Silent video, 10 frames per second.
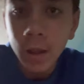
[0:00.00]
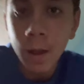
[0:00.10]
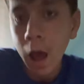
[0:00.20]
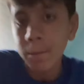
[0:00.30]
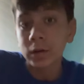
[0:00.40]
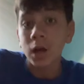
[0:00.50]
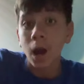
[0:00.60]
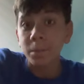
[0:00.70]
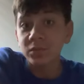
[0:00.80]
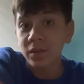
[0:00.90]
I'm a
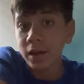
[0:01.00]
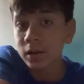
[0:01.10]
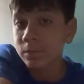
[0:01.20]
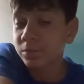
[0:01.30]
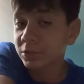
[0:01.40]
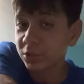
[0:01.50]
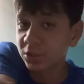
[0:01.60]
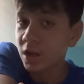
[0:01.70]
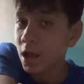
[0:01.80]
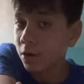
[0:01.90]
Cubs fan,
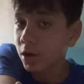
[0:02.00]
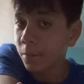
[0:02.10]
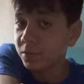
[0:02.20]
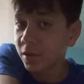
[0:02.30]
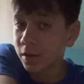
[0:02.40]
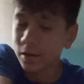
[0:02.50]
Chicago Cubs fan.